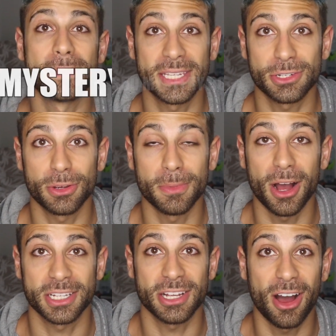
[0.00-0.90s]
mystery
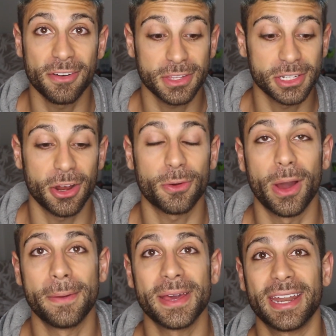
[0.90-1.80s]
box off the dark
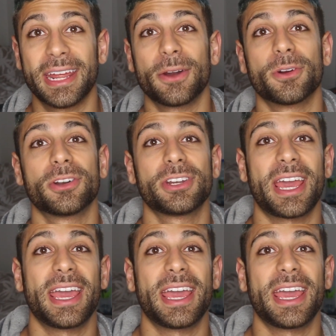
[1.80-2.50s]
web, and I ordered